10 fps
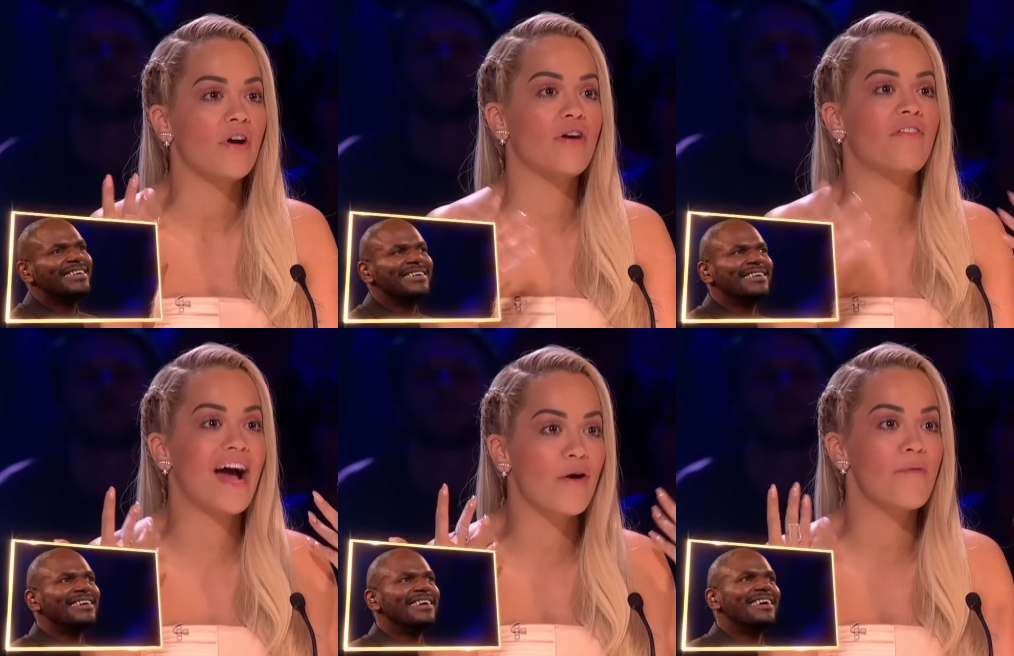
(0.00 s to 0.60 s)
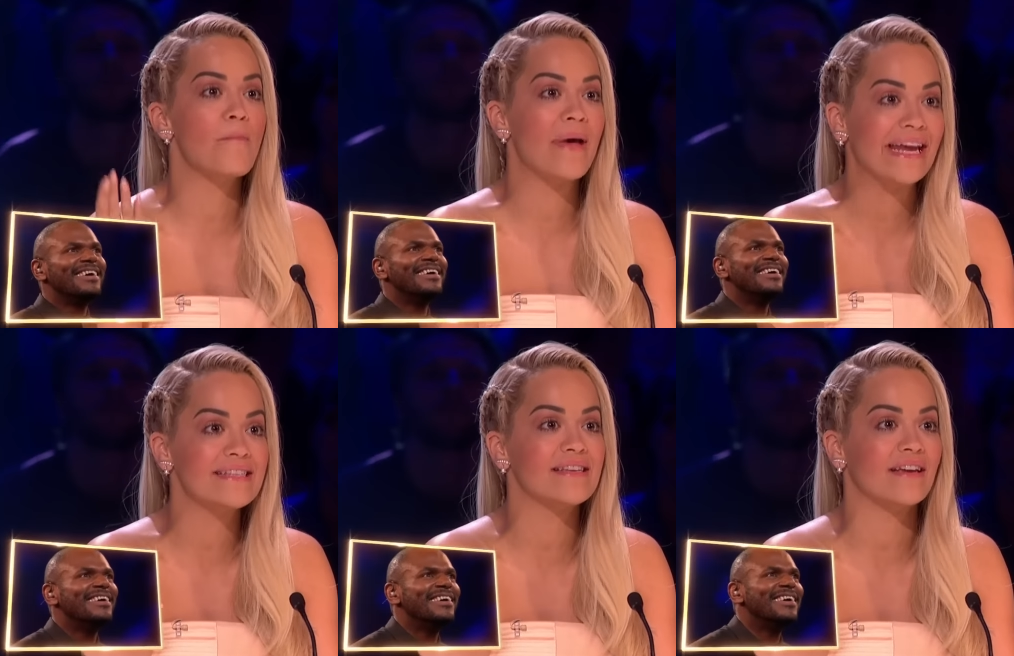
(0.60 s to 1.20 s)
Speaker 1: of how
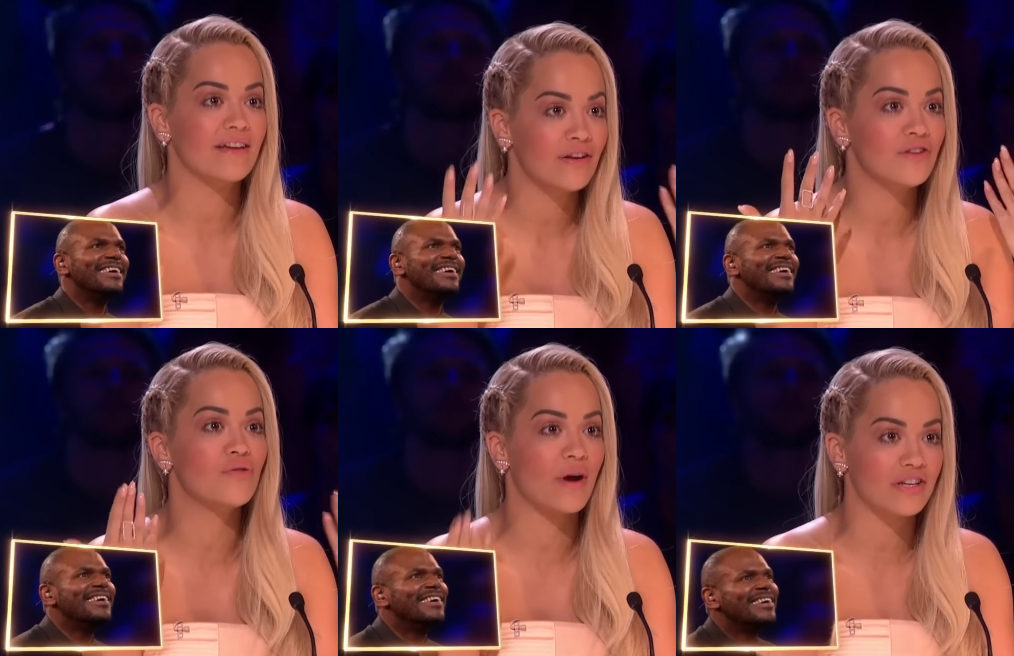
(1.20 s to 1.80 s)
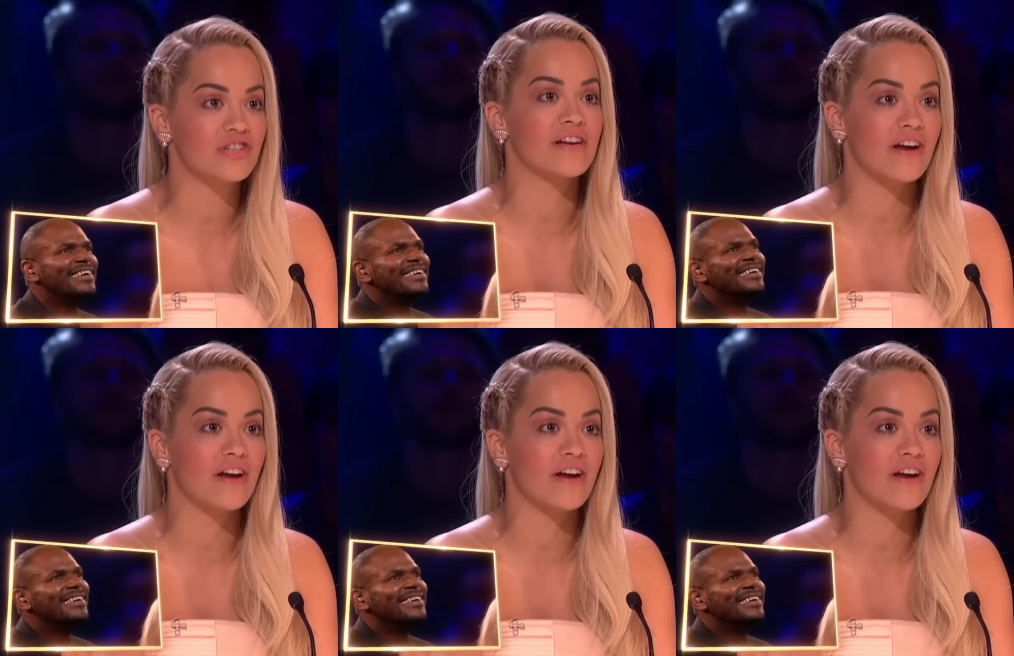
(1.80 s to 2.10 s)
amazing you actually